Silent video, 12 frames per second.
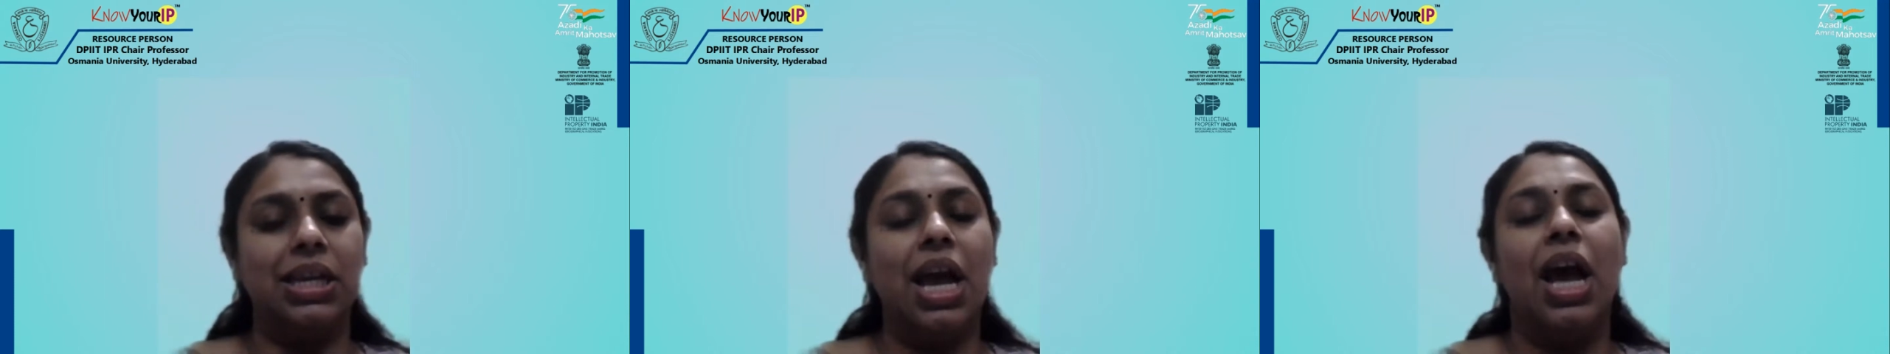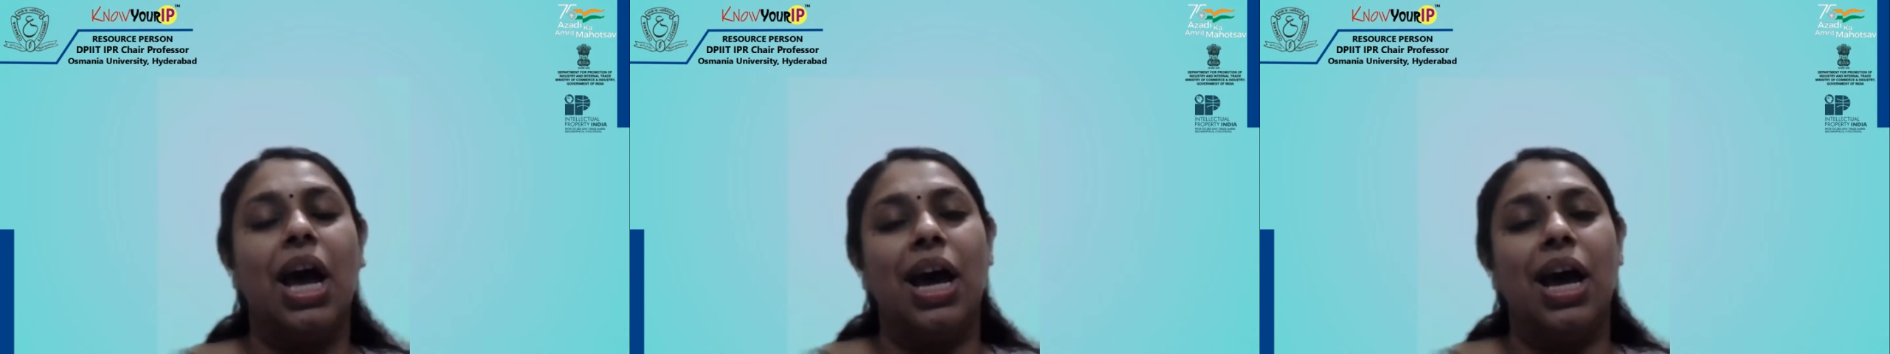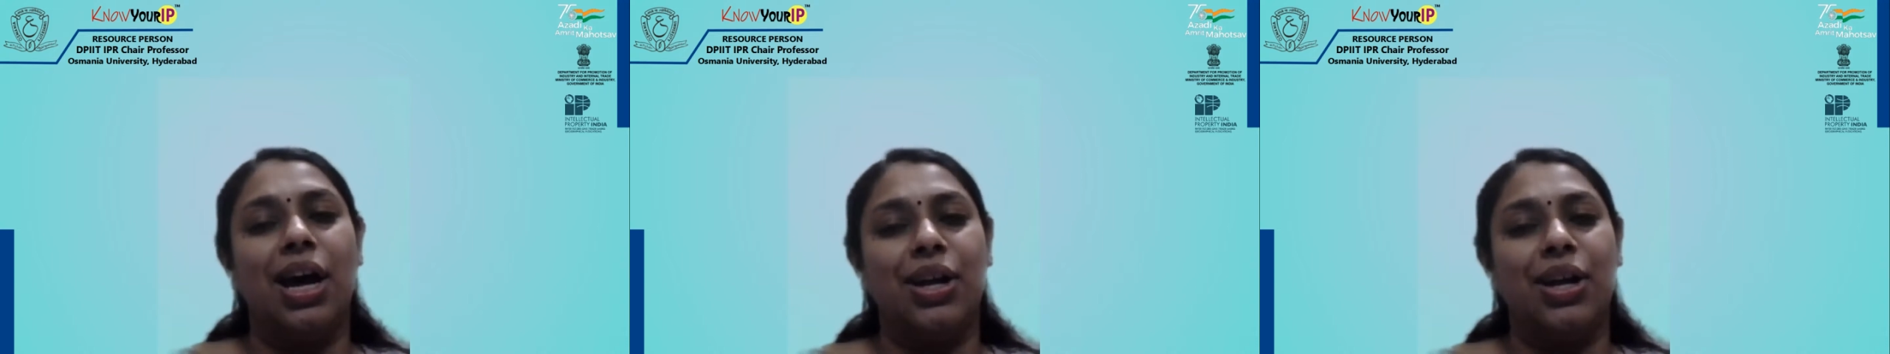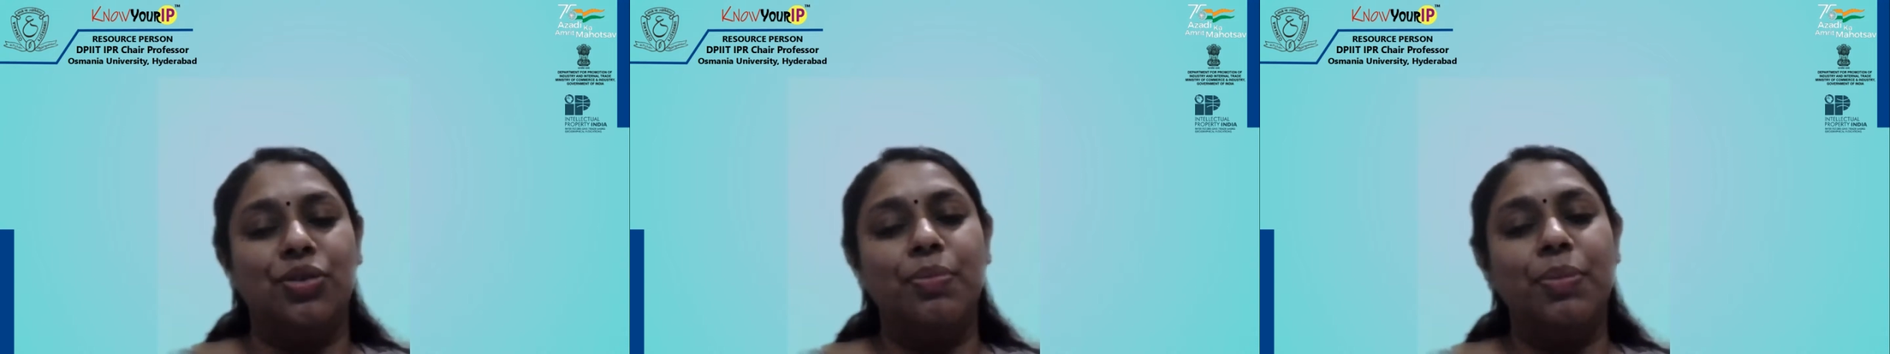To
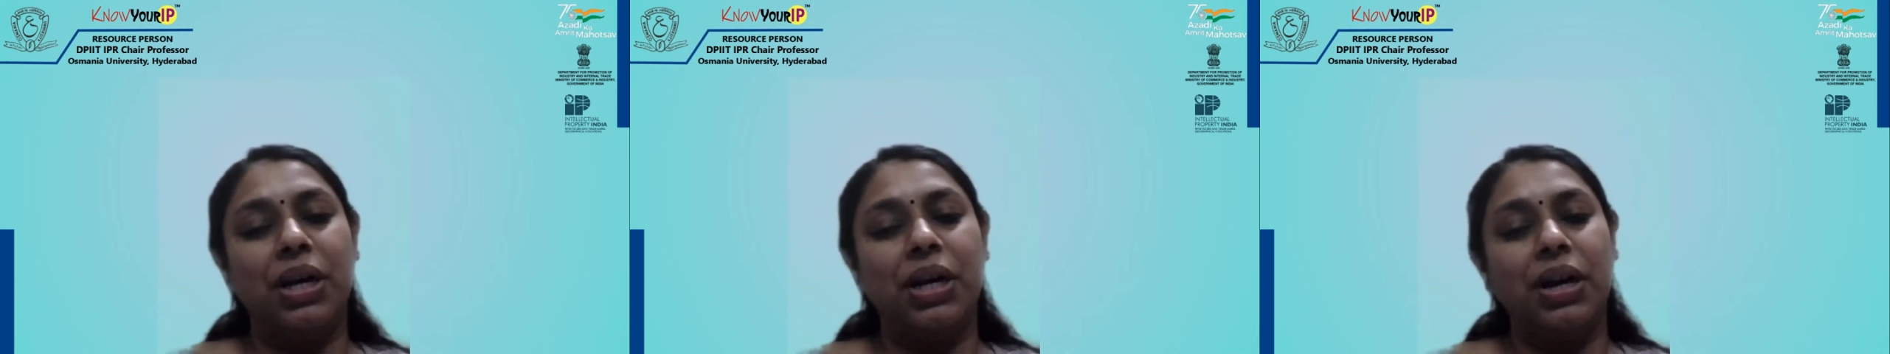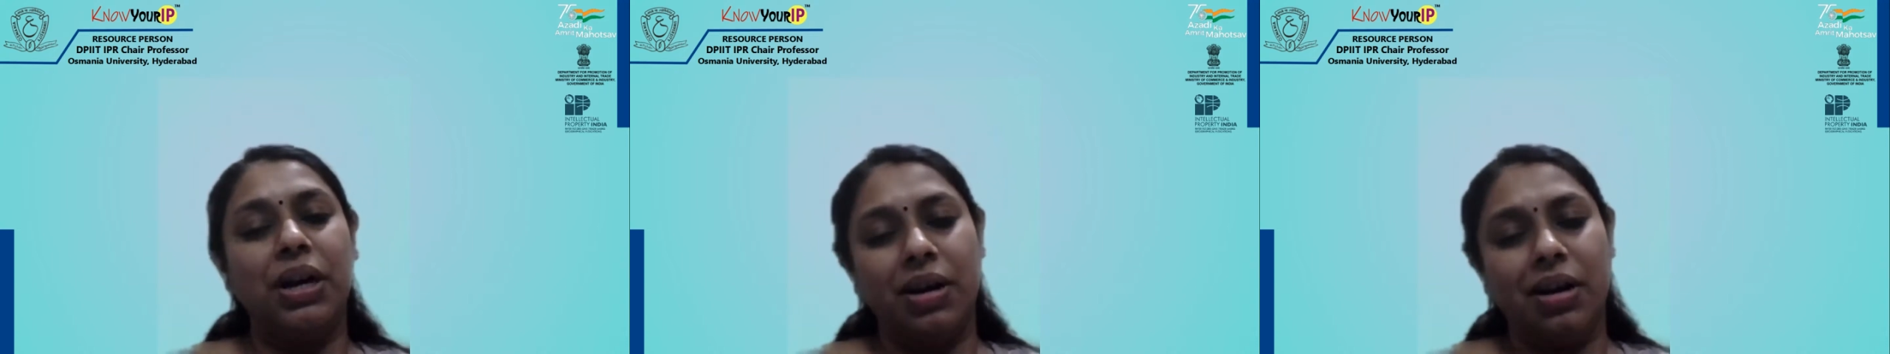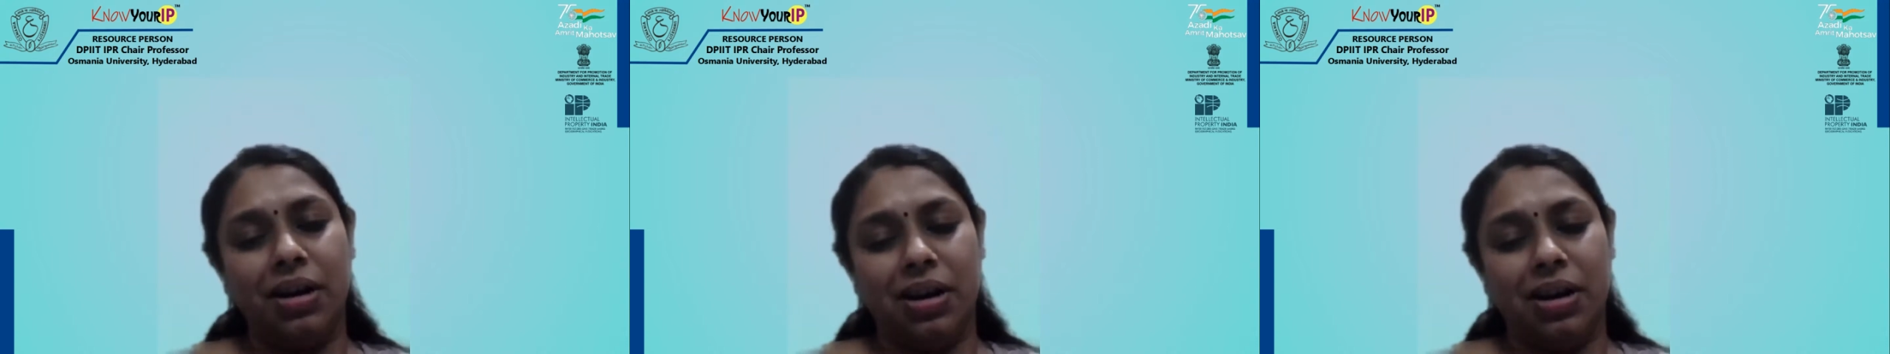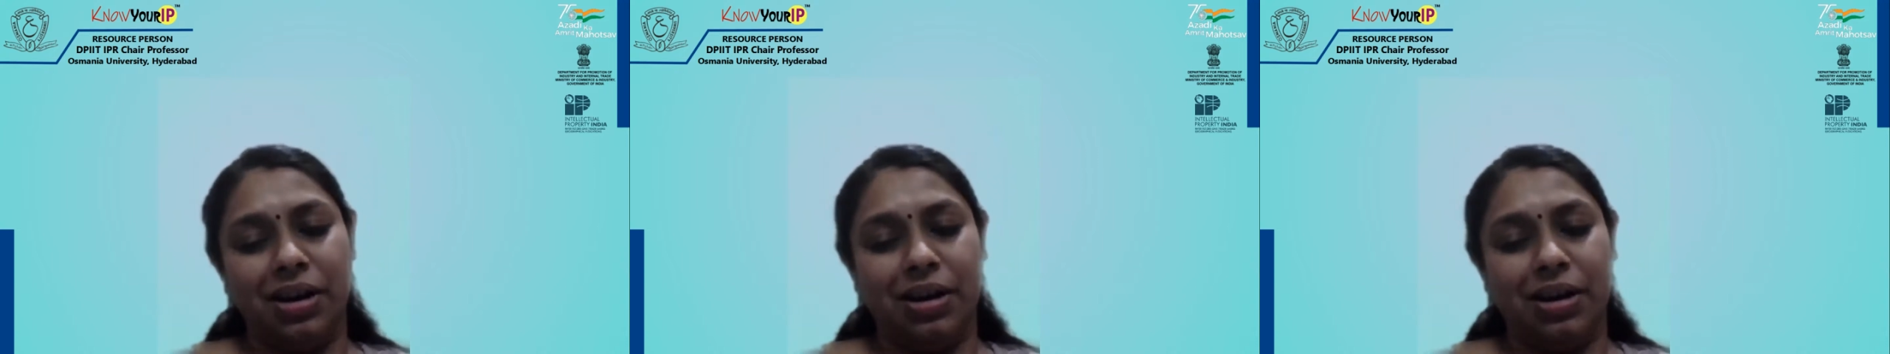become
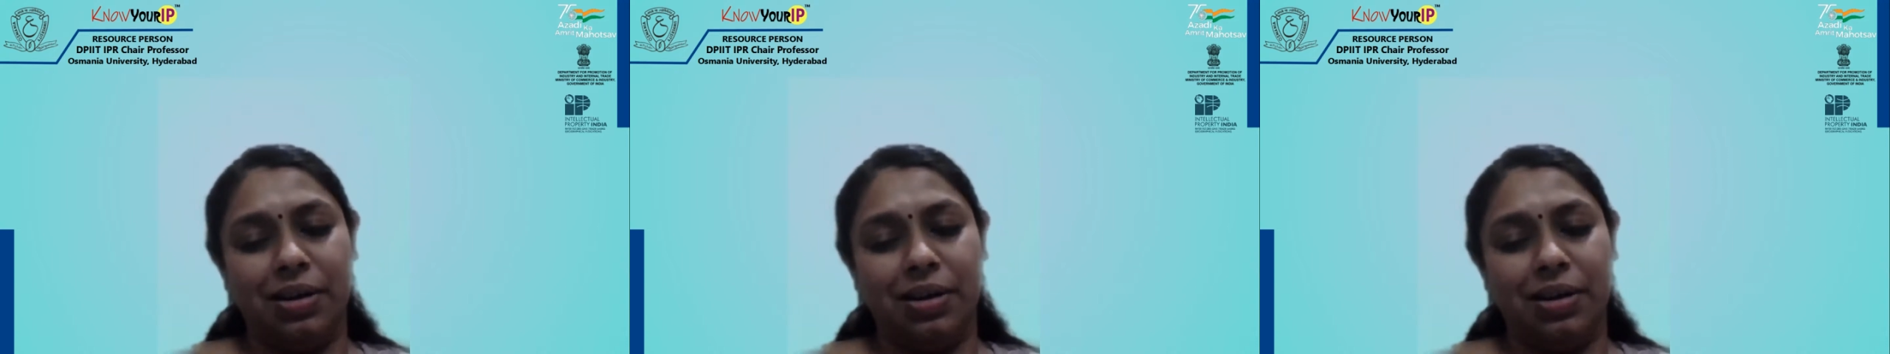a